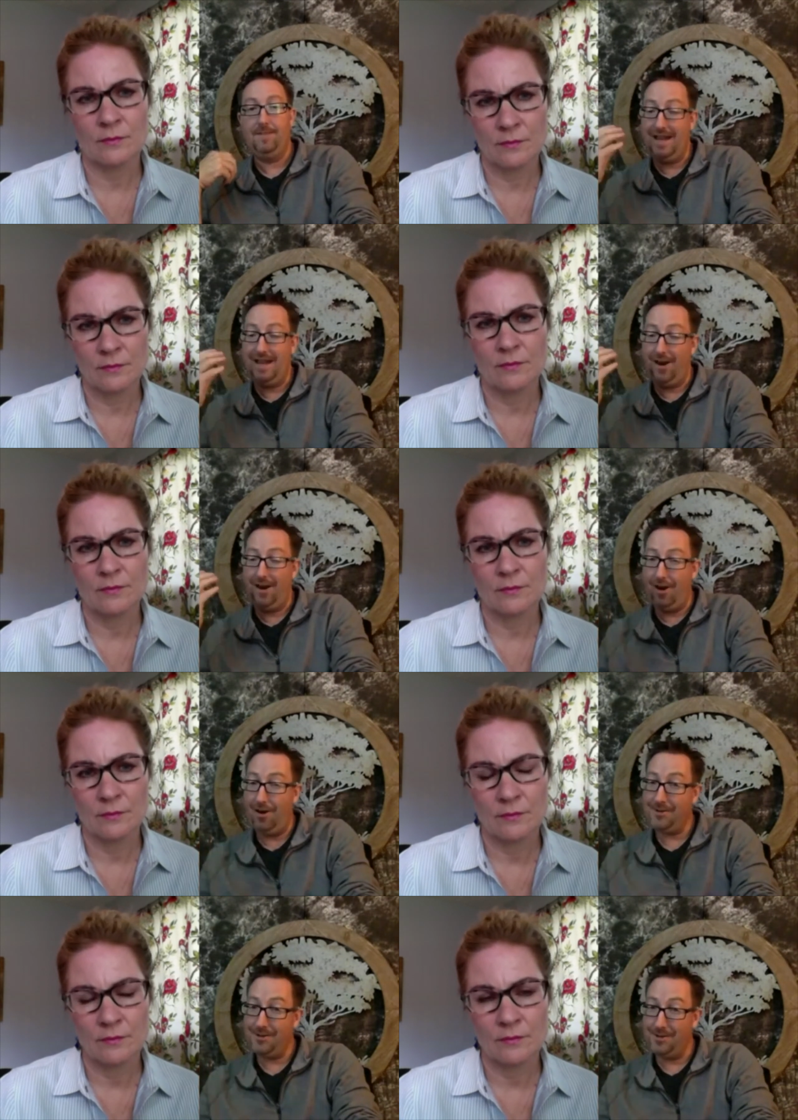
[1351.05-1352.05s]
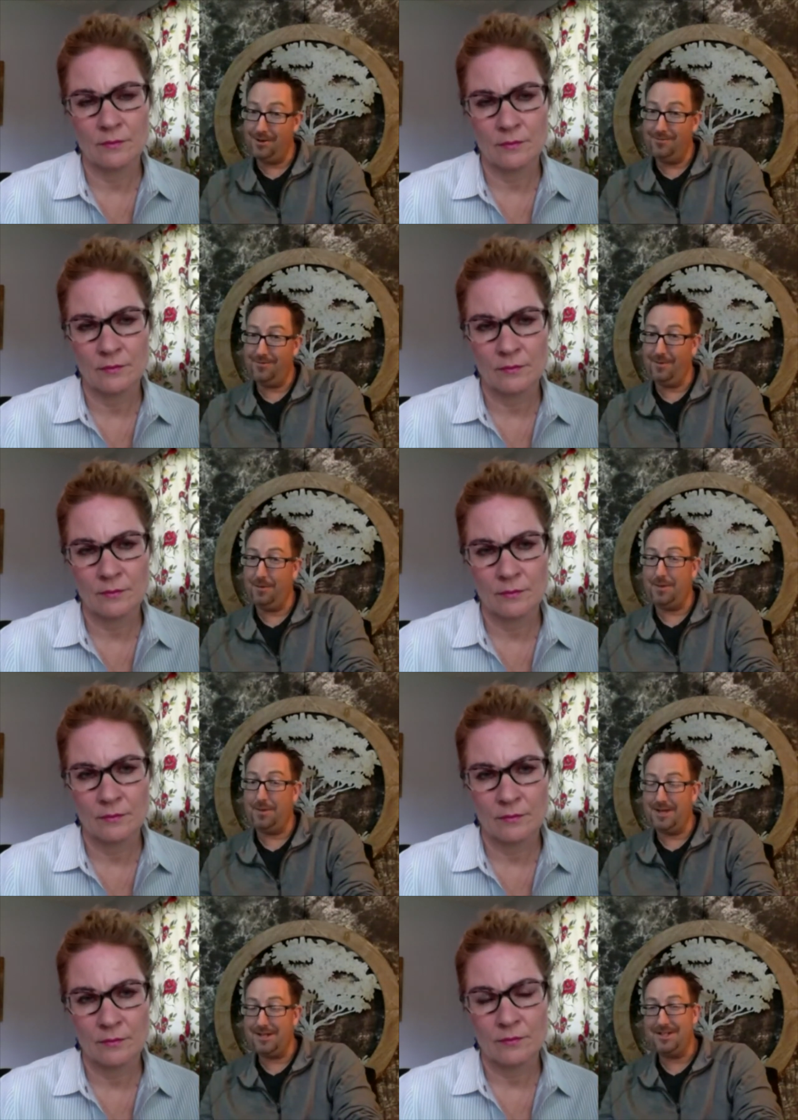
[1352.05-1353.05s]
Speaker 1: Mm-hmm. Also, from a
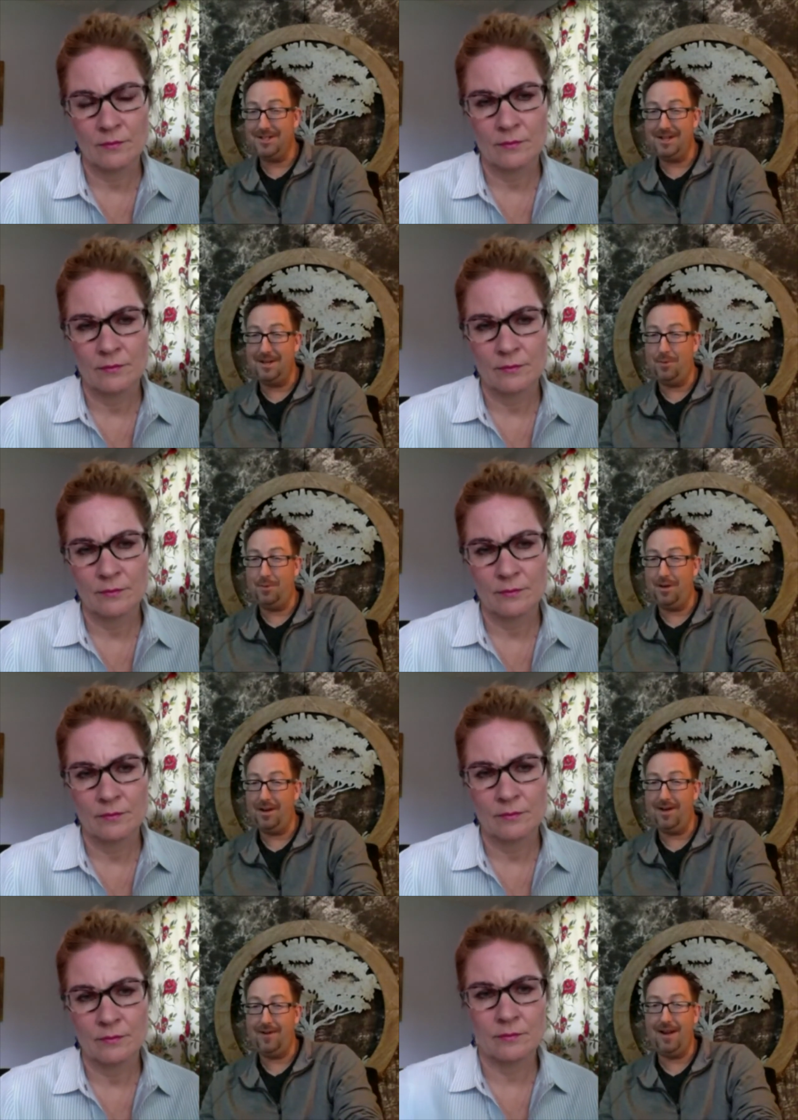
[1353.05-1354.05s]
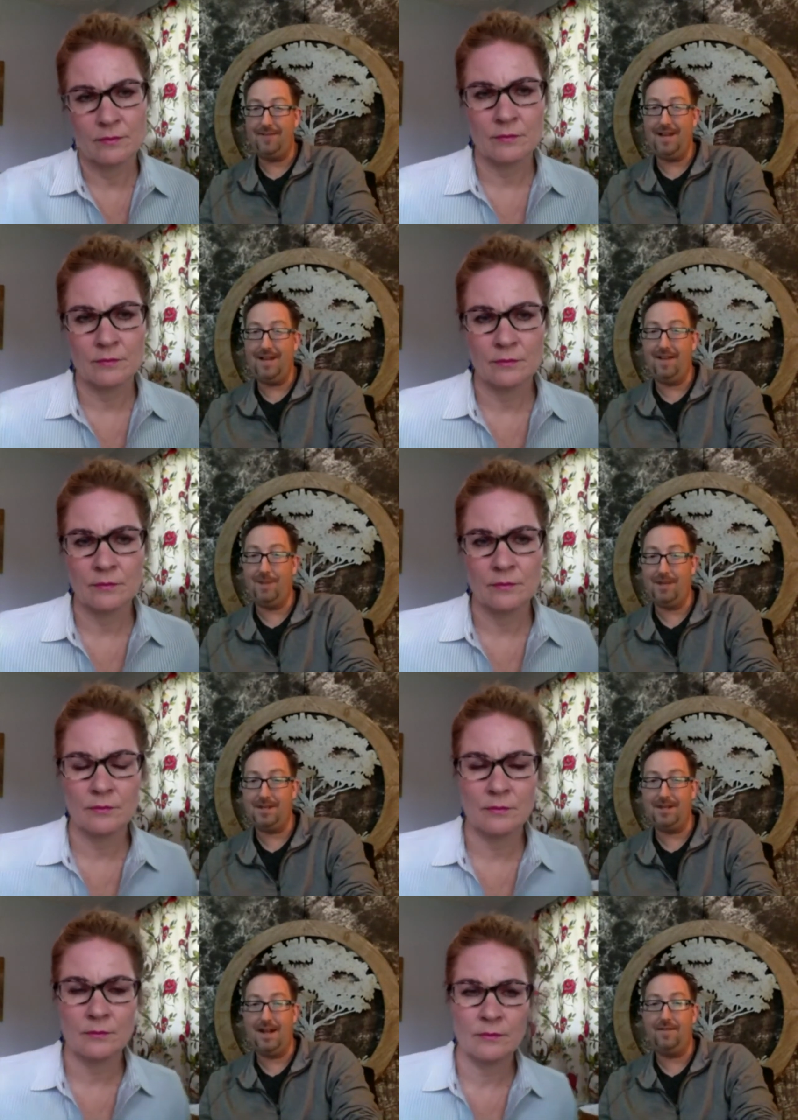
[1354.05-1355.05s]
production standpoint, I don't have to have
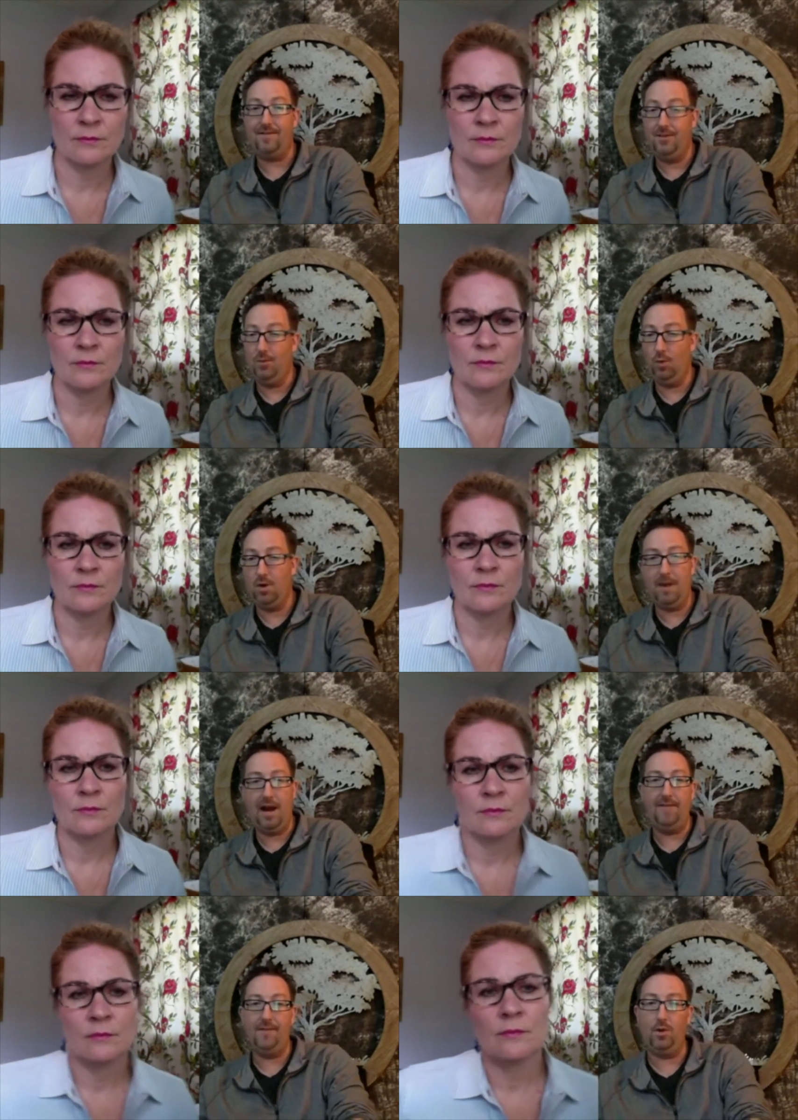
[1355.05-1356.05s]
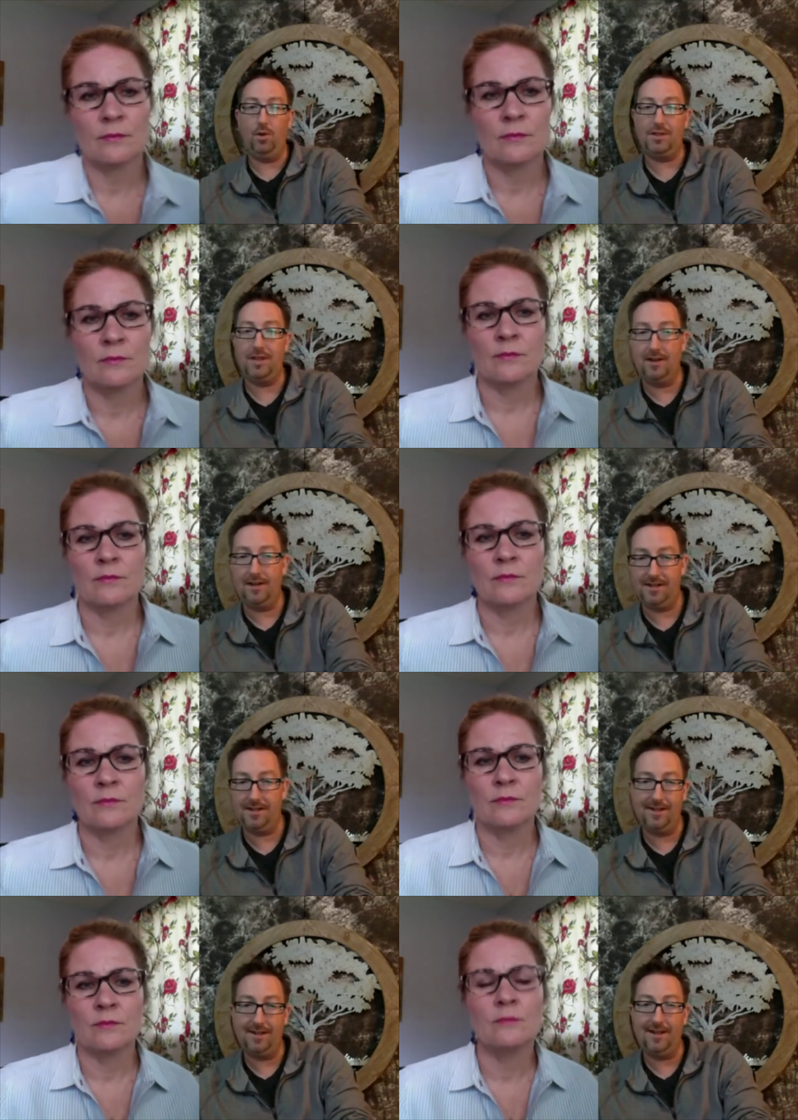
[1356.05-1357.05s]
my staff worry about having to work Saturday
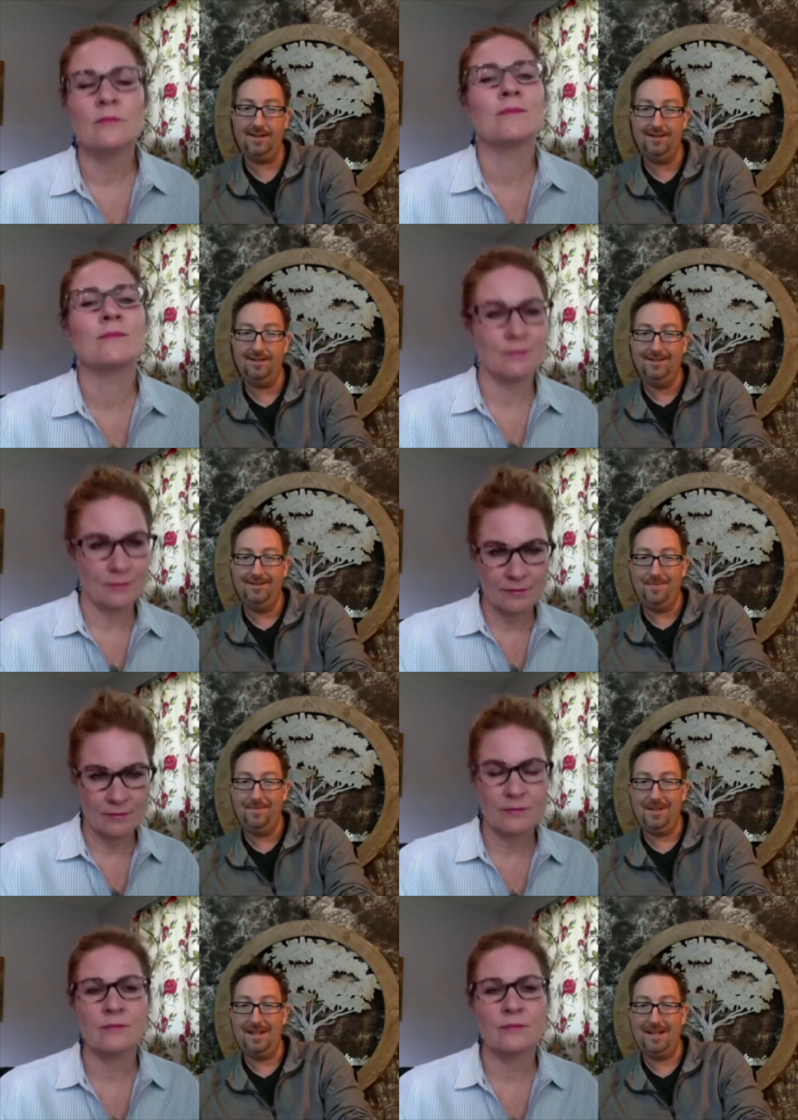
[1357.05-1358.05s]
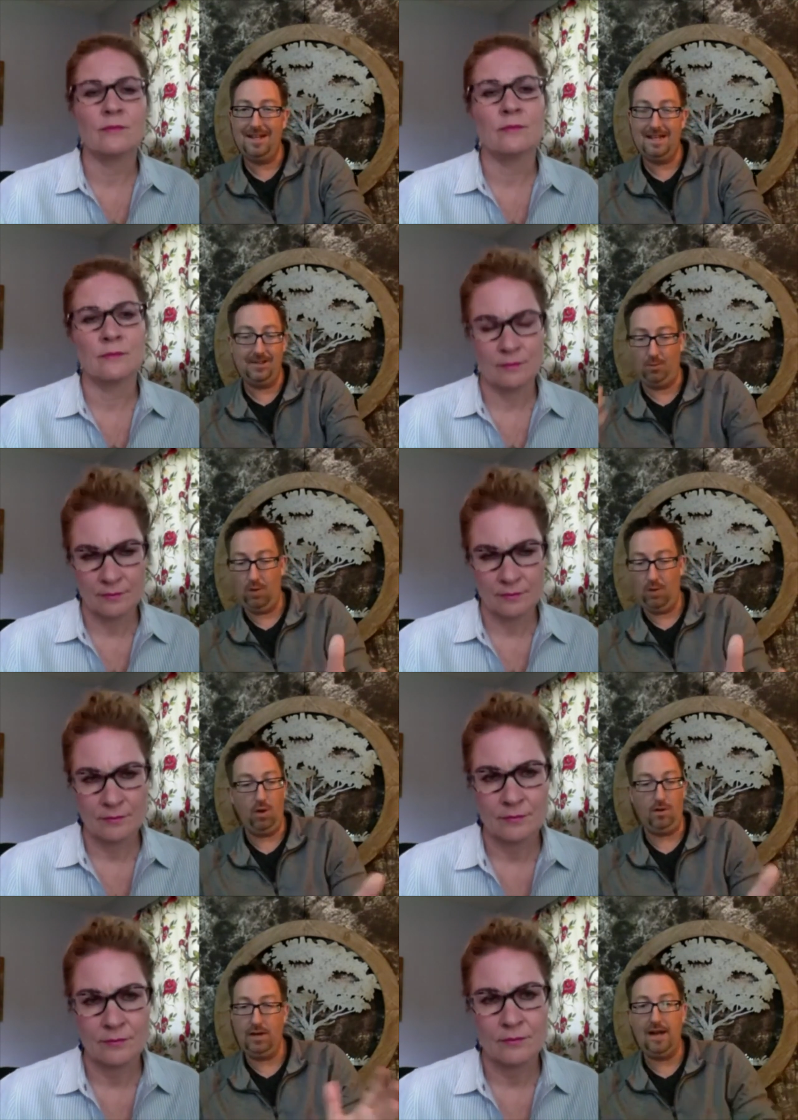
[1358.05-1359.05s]
and Sunday. It's
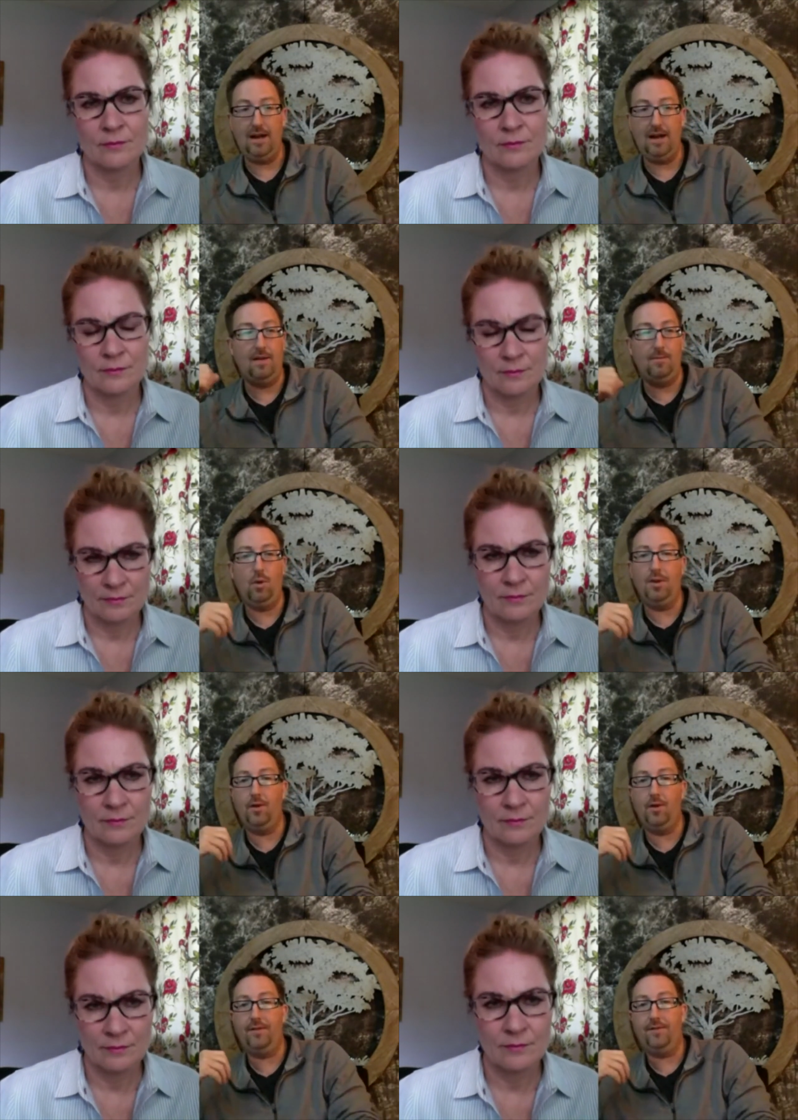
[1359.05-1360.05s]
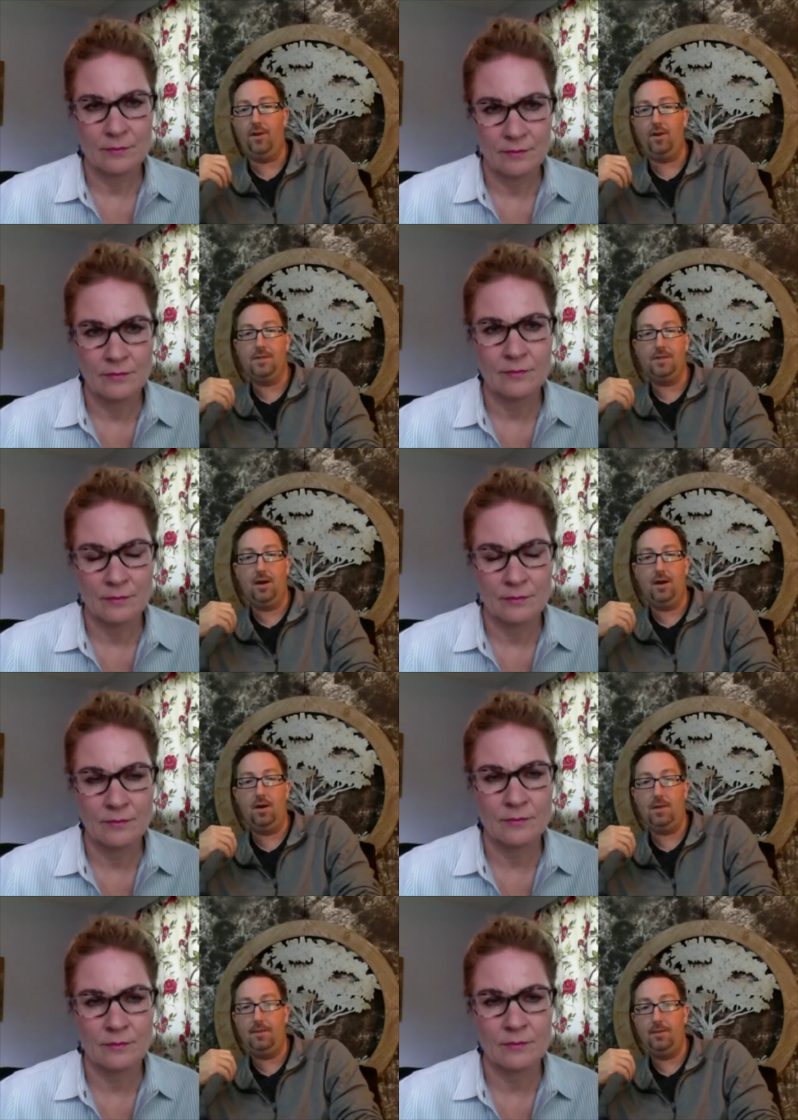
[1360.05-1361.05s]
we work. I, am one of the only farms that
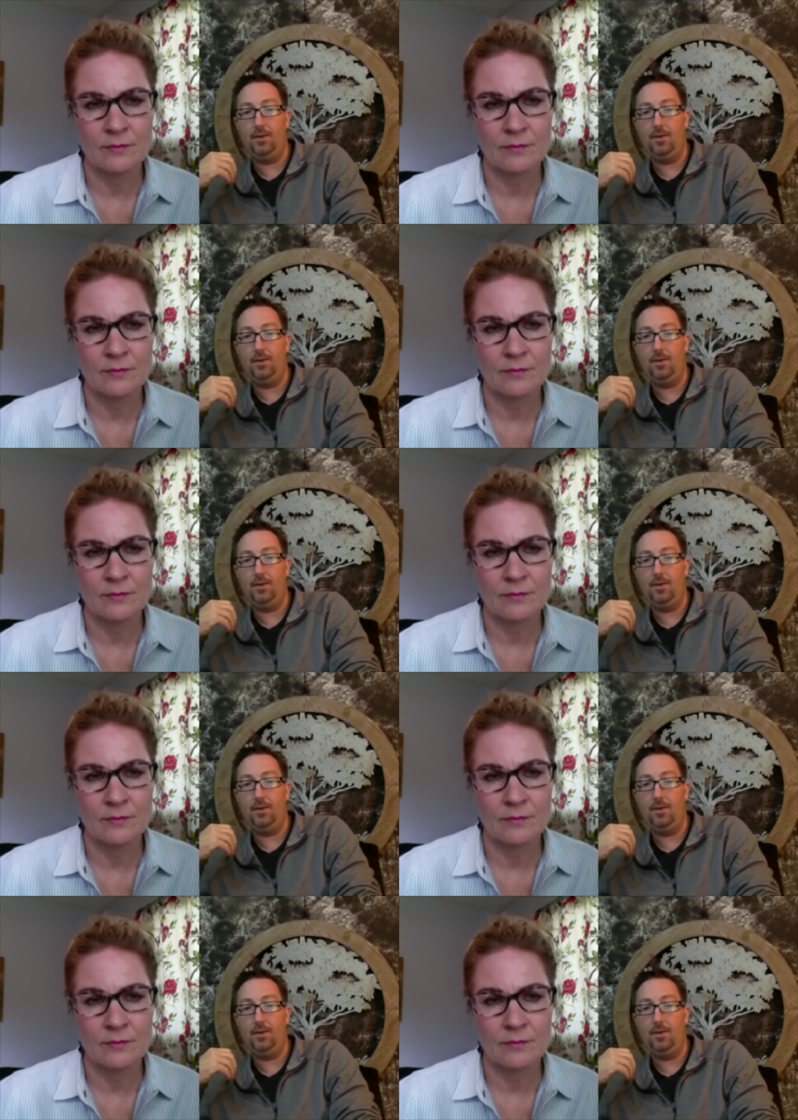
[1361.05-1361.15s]
all my